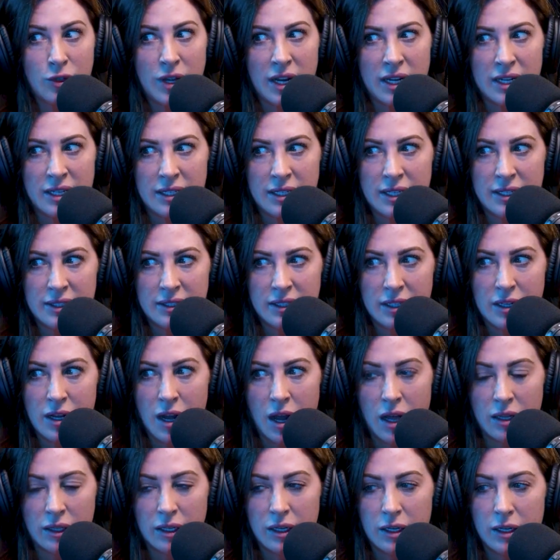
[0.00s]
so getting into
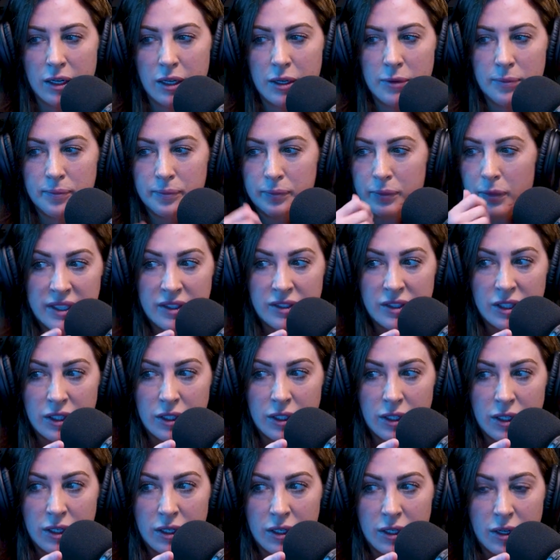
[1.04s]
color,
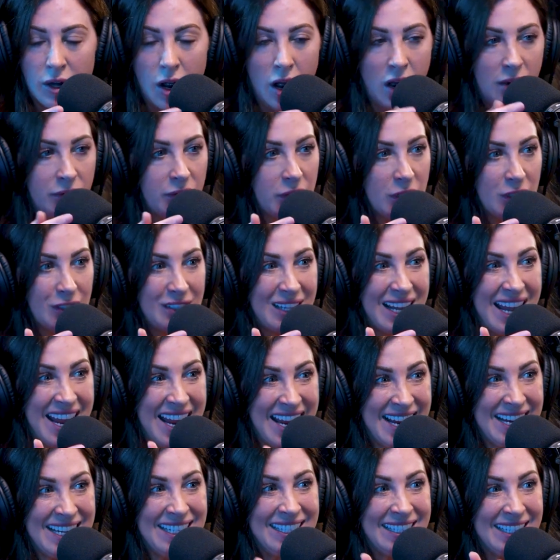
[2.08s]
Windsor offers
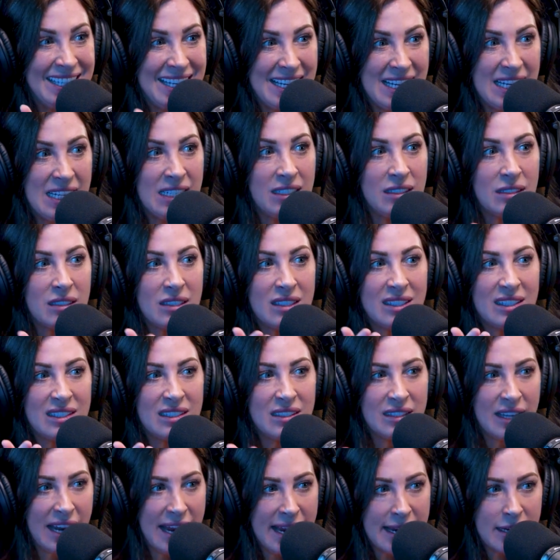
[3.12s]
18
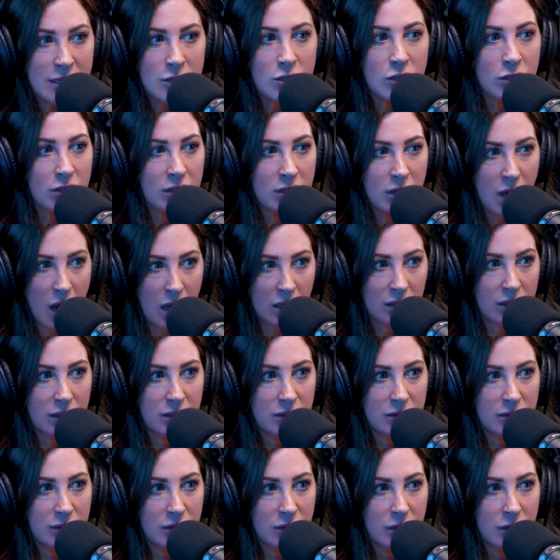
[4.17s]
standard
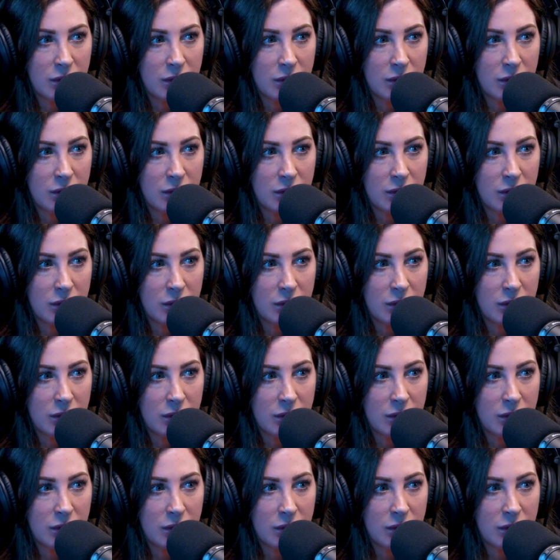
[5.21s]
colors.